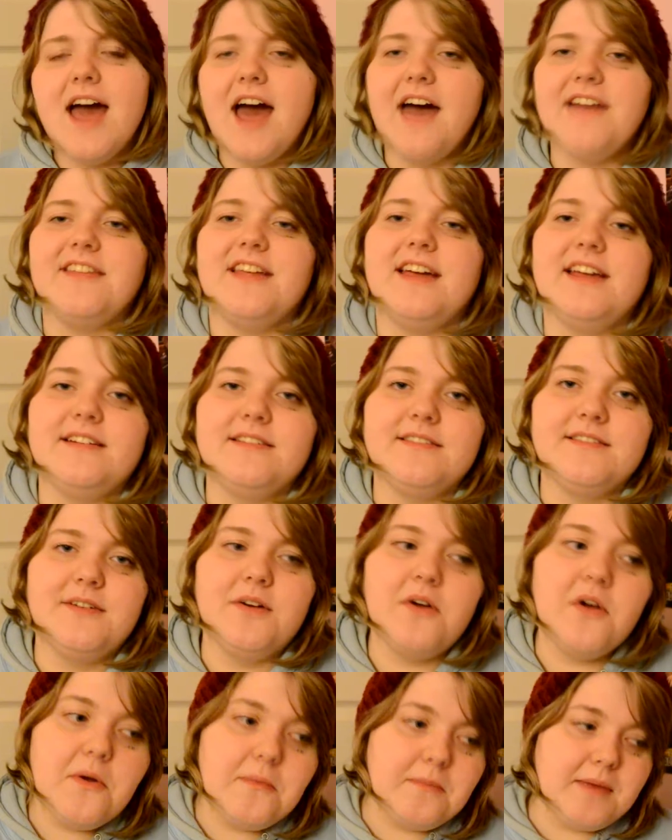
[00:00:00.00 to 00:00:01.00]
And then
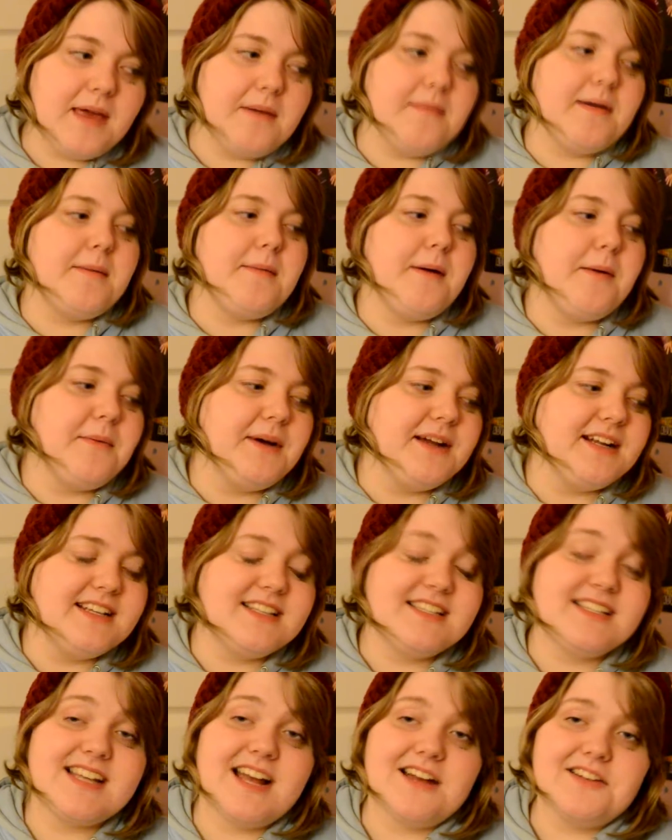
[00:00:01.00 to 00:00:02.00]
me and my mum went
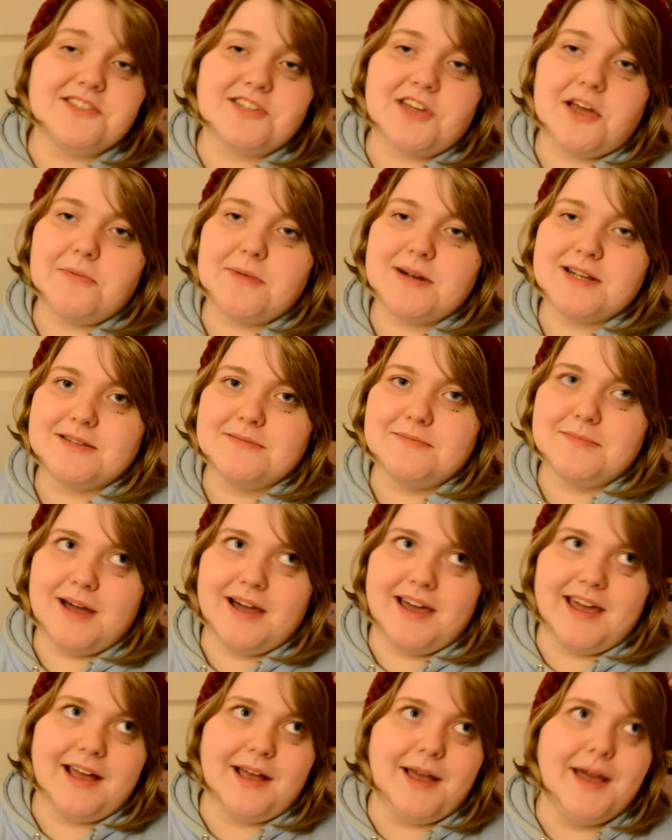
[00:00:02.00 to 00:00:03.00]
into town to go present
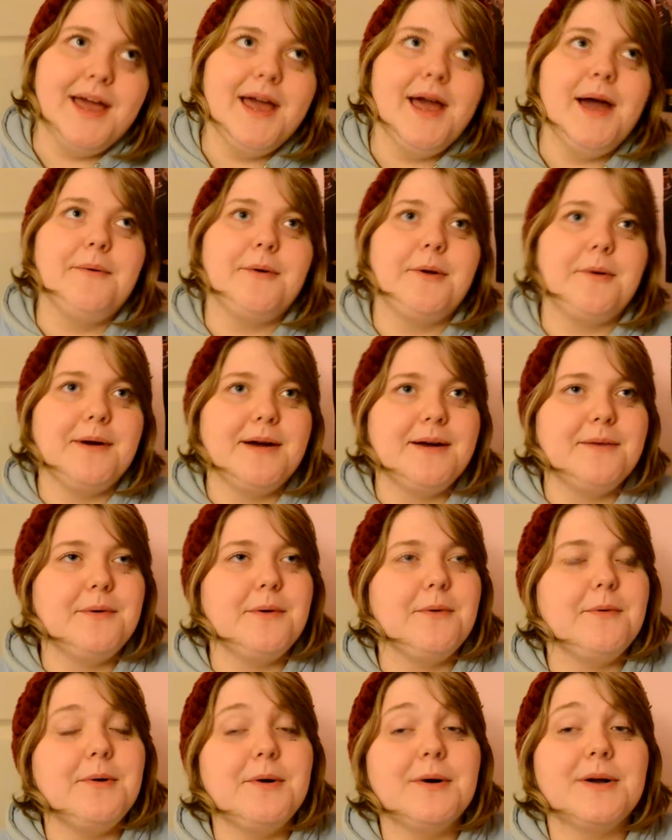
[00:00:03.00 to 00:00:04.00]
buying. We were
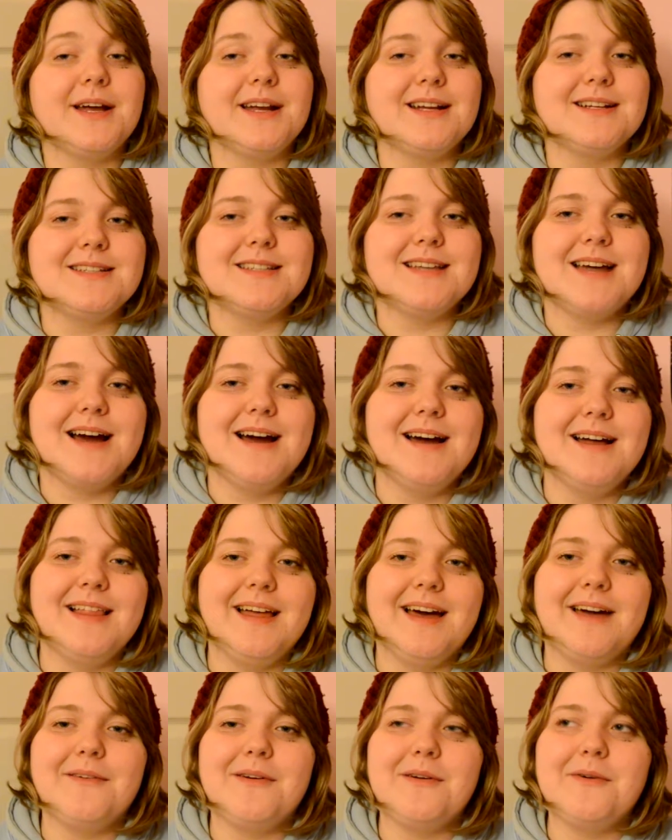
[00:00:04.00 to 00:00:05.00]
walking
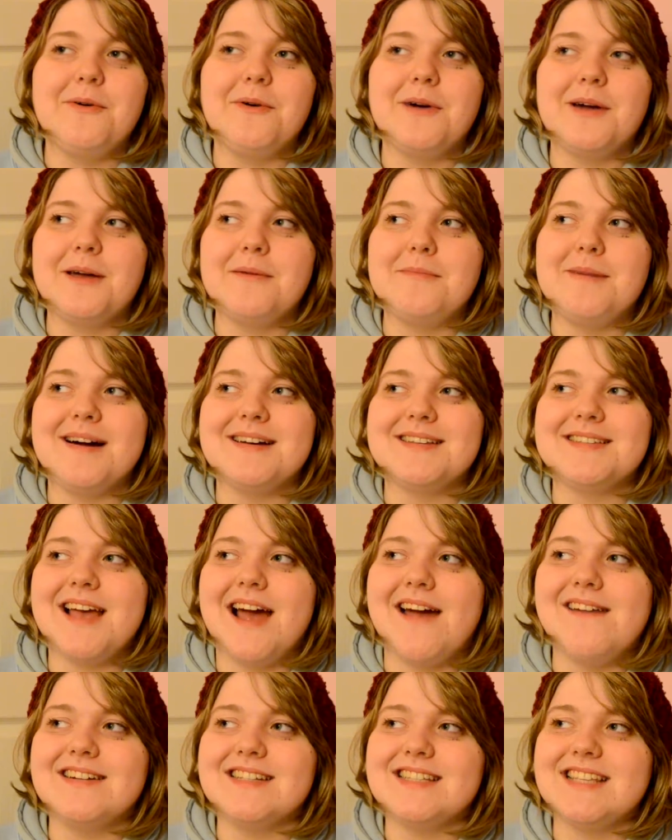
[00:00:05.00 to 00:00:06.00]
past the
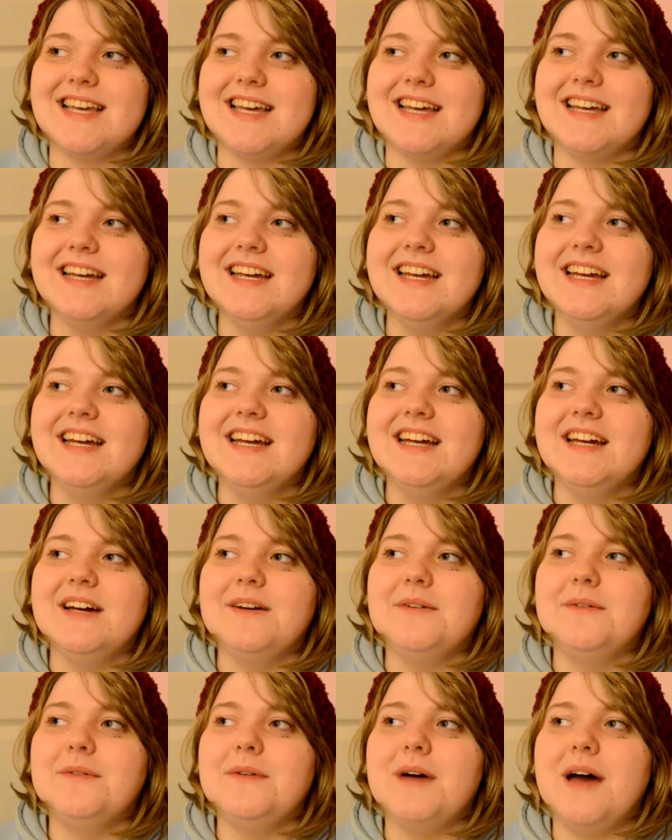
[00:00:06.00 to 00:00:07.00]
RSC,
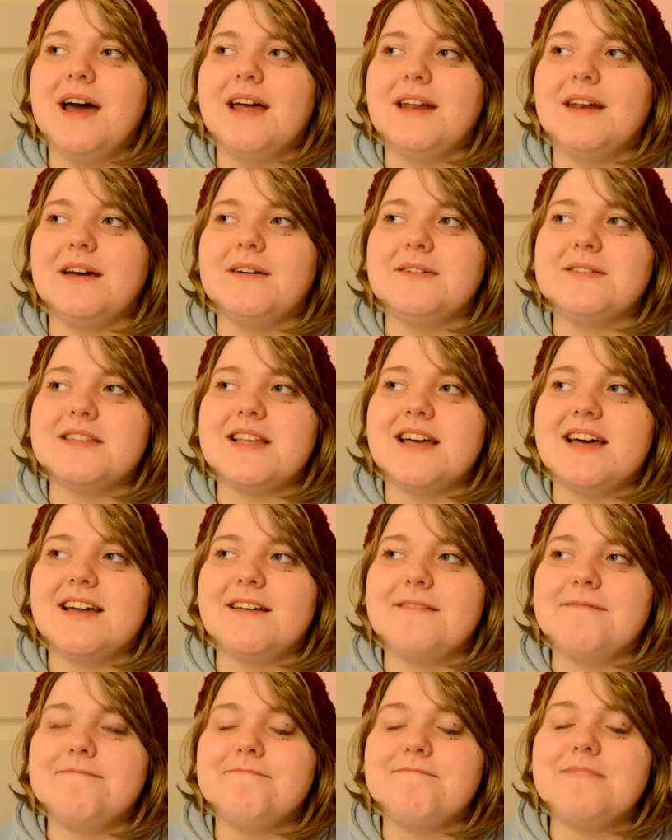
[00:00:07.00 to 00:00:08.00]
and I was
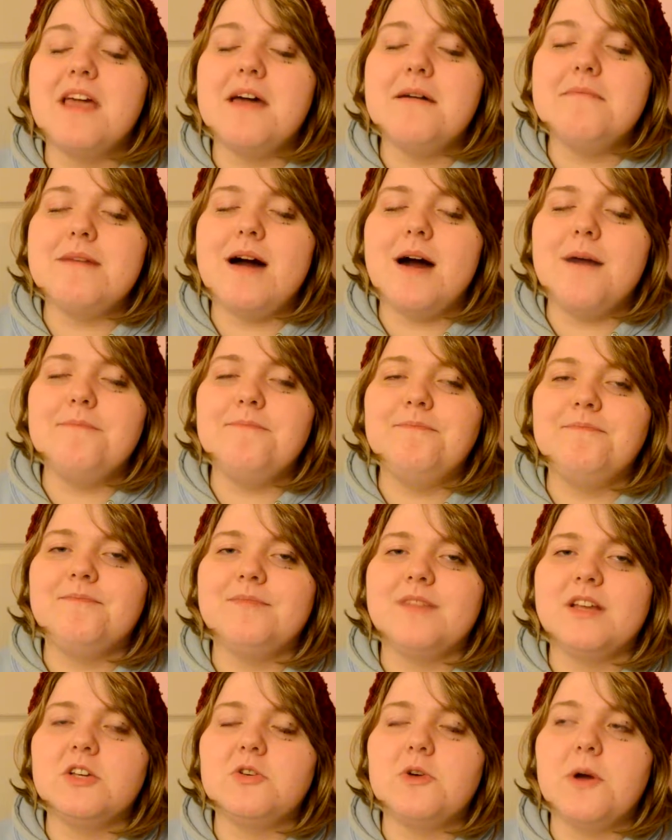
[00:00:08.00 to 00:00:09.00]
like, Mum,
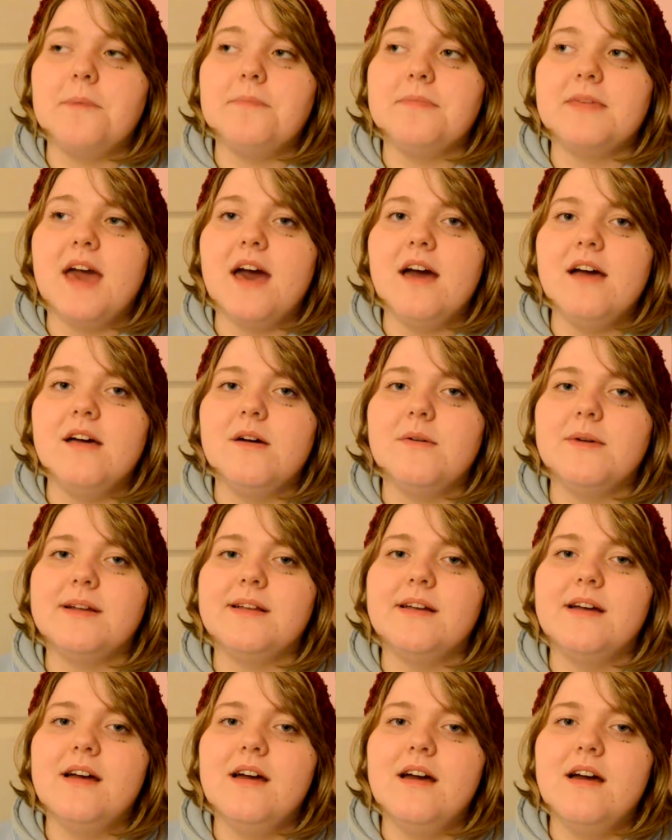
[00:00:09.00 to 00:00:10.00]
she went, yeah. I
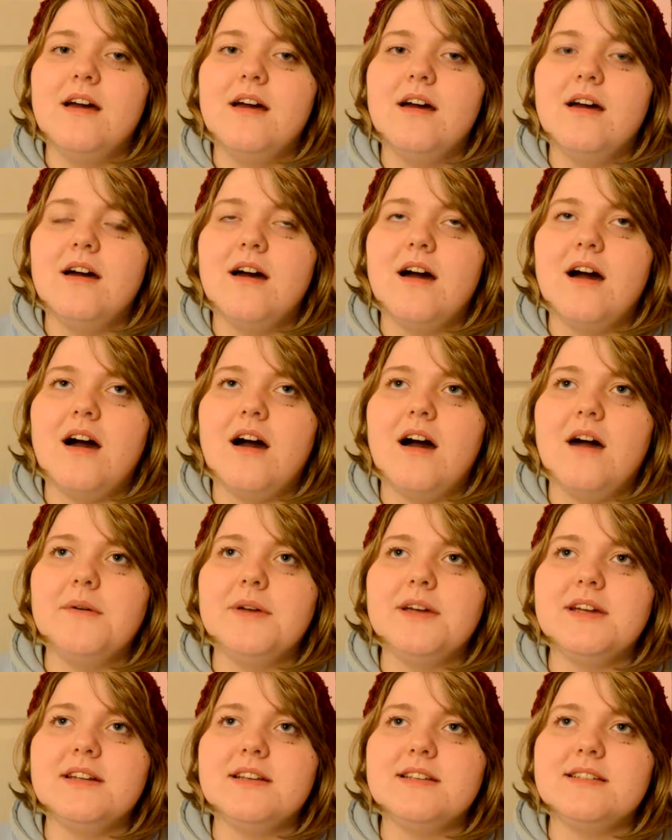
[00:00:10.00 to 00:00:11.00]
went, are
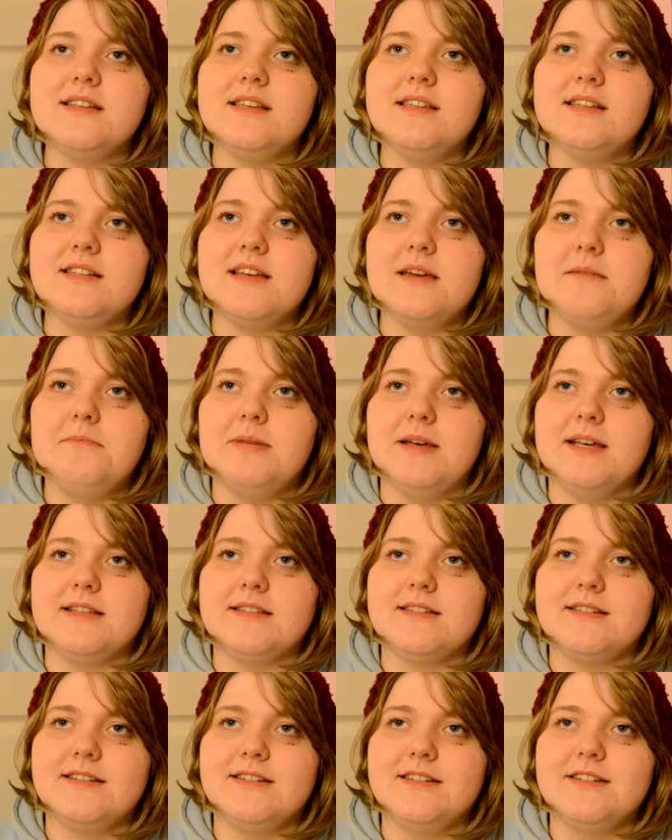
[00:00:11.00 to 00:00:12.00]
we going to see The
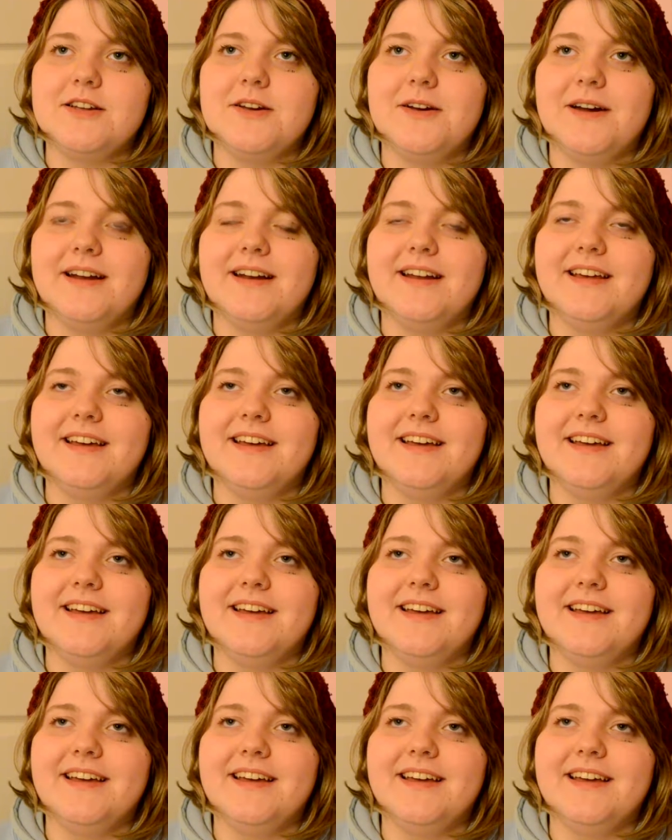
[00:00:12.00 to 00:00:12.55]
Tempest? And she went,